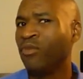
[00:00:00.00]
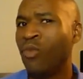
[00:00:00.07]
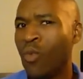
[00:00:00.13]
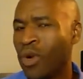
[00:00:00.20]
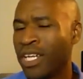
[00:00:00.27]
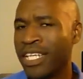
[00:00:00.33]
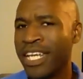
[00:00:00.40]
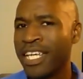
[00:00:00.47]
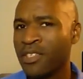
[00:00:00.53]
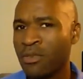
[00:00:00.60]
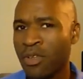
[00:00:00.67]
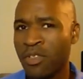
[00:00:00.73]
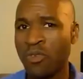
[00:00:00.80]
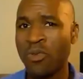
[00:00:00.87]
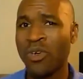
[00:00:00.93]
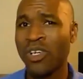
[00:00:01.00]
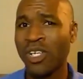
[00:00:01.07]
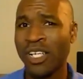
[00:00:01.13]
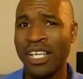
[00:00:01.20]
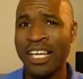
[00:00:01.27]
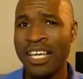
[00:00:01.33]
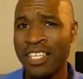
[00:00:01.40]
one day's worth of
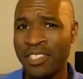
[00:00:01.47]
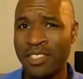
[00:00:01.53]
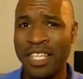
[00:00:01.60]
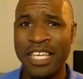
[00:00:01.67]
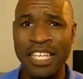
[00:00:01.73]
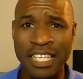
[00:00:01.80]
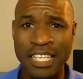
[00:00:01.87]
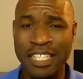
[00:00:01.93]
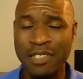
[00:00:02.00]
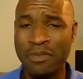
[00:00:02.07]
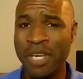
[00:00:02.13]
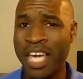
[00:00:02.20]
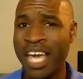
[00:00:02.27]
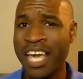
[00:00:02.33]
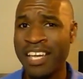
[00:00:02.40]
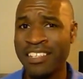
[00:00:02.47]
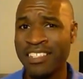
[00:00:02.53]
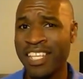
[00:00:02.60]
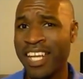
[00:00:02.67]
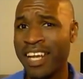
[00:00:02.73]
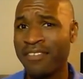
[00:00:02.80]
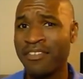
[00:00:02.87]
work so they can get some
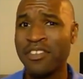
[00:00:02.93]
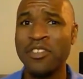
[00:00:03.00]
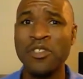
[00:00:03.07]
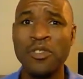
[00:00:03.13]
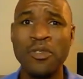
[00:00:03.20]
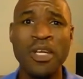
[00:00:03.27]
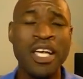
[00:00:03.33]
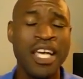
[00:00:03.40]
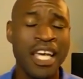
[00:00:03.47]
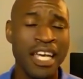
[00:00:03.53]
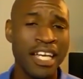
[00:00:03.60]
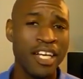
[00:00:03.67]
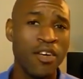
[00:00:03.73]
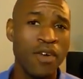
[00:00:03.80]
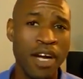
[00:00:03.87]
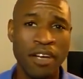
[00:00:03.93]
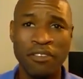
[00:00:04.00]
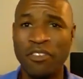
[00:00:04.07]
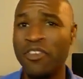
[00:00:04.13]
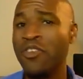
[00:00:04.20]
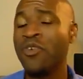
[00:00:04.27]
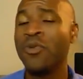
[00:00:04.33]
cash that afternoon and go out
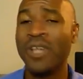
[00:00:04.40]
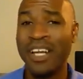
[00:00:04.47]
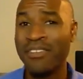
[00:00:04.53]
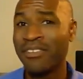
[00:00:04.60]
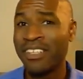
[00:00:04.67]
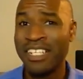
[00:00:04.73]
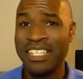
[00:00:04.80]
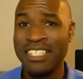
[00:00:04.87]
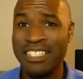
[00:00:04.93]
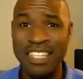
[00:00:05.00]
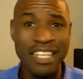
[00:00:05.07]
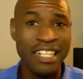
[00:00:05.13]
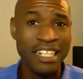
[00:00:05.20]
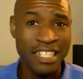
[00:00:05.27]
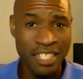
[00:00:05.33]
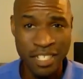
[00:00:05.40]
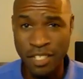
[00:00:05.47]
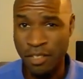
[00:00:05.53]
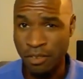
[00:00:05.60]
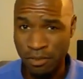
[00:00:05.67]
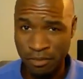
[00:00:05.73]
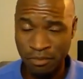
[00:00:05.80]
and do whatever it is they need to
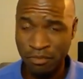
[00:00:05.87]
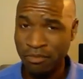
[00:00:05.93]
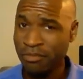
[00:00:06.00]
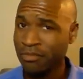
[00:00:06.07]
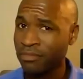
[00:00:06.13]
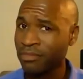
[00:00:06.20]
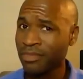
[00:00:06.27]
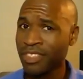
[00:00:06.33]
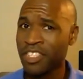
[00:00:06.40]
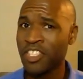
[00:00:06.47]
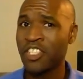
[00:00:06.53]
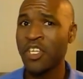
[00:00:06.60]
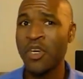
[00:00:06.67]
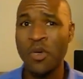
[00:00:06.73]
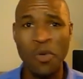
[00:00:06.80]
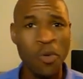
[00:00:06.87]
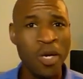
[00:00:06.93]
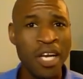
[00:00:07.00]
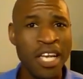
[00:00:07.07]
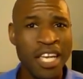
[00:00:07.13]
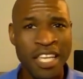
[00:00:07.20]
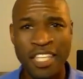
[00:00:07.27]
do.
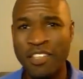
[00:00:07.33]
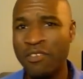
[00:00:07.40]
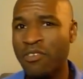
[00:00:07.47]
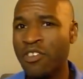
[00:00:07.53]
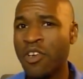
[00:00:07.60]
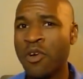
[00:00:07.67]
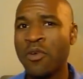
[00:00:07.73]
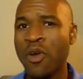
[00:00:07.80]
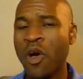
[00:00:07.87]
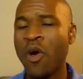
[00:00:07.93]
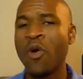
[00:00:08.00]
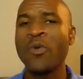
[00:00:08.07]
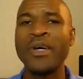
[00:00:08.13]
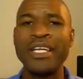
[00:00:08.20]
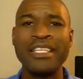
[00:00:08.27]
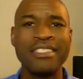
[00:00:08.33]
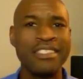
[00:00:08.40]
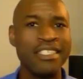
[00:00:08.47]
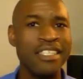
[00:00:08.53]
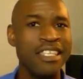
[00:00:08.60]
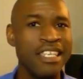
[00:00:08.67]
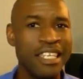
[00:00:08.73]
So you don't
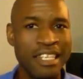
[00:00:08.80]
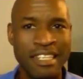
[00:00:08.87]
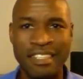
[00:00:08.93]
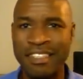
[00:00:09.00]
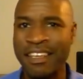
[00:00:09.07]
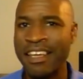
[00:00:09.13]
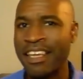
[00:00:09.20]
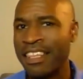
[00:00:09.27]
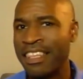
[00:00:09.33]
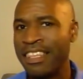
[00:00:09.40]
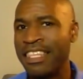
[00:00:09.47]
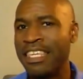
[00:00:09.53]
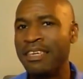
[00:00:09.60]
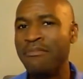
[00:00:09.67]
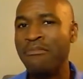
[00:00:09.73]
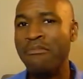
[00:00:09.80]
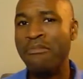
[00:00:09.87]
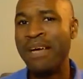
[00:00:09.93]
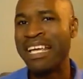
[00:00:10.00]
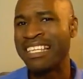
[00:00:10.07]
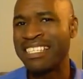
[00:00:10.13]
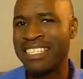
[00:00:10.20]
always get the
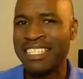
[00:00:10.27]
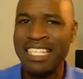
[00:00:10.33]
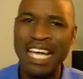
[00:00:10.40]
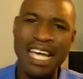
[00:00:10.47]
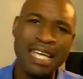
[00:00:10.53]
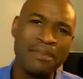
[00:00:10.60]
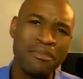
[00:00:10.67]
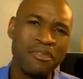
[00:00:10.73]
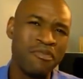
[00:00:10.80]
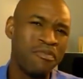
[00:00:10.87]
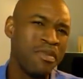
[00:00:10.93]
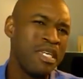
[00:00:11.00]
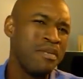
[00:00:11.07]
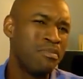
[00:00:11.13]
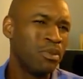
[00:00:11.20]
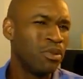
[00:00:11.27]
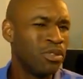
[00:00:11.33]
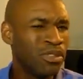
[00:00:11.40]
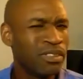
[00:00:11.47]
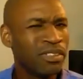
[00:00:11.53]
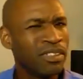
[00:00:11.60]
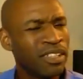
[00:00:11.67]
best type of
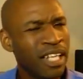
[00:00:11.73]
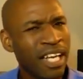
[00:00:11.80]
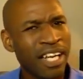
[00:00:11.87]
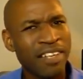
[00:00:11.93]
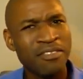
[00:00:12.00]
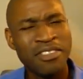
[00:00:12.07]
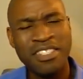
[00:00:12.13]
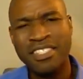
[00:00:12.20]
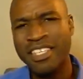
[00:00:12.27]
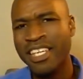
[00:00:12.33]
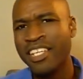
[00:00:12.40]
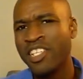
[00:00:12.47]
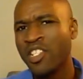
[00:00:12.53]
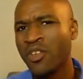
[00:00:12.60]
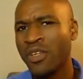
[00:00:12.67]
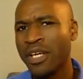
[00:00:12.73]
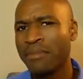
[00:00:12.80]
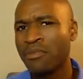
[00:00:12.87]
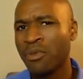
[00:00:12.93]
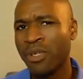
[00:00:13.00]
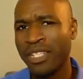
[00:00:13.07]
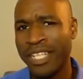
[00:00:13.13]
people, I want to say, showing
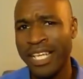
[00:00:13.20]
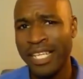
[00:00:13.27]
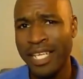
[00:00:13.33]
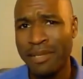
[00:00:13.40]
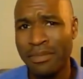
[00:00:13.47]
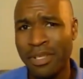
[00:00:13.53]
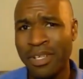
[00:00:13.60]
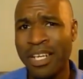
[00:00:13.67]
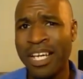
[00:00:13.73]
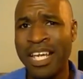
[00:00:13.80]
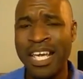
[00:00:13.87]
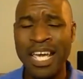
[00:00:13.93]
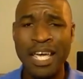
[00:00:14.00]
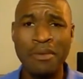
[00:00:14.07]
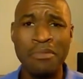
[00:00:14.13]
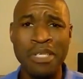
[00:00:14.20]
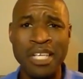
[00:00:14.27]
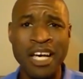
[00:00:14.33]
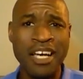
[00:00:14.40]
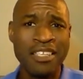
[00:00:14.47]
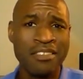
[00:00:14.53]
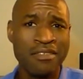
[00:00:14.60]
up to work day labor. And
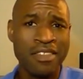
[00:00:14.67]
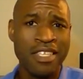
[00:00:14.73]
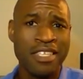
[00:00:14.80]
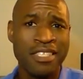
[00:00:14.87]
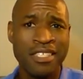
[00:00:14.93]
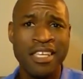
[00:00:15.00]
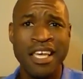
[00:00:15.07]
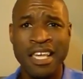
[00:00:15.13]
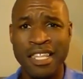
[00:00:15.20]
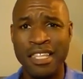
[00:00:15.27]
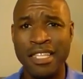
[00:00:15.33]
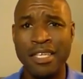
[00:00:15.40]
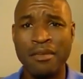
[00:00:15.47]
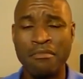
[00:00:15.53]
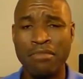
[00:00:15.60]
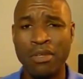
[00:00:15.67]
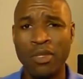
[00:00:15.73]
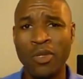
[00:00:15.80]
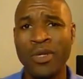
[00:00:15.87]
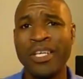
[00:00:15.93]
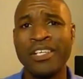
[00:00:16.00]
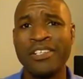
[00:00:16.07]
because of this, the
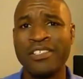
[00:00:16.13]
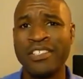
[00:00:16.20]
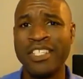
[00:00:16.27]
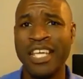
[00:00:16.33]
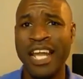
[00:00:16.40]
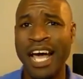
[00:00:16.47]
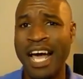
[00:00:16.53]
employers that